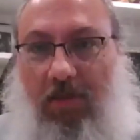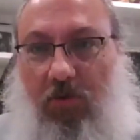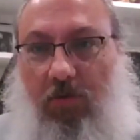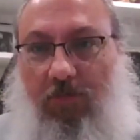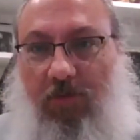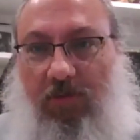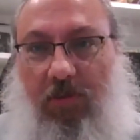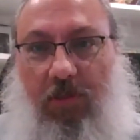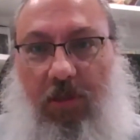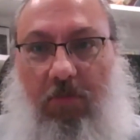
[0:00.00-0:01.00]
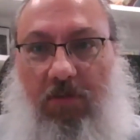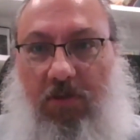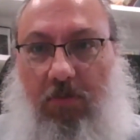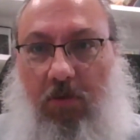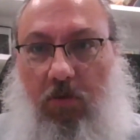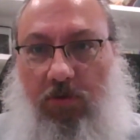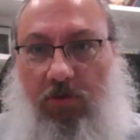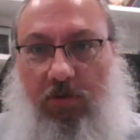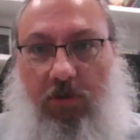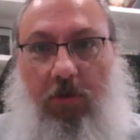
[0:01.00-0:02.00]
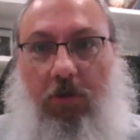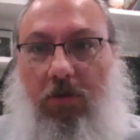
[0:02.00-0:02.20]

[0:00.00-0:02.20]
sort of is a theme in some of the questions here.